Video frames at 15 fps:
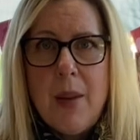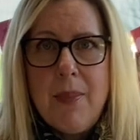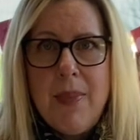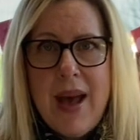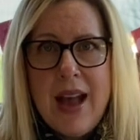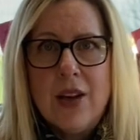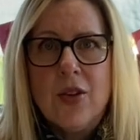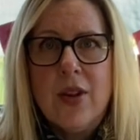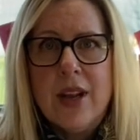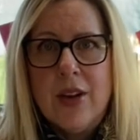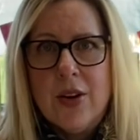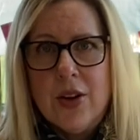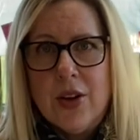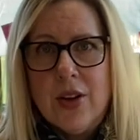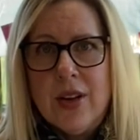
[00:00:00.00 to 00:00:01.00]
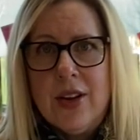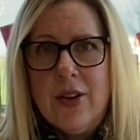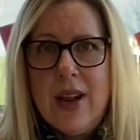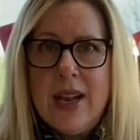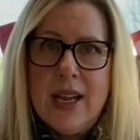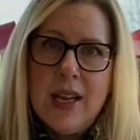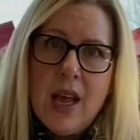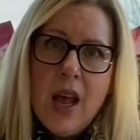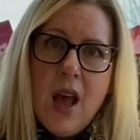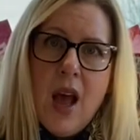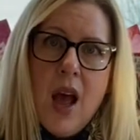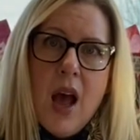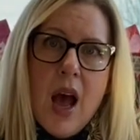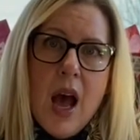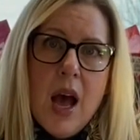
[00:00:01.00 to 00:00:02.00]
bad credit or good credit,
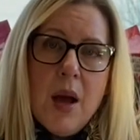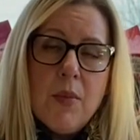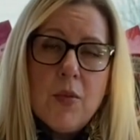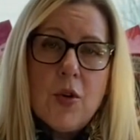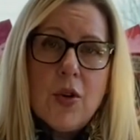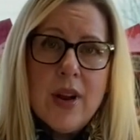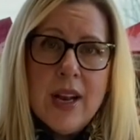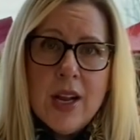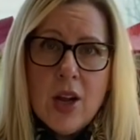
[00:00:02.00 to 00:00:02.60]
credit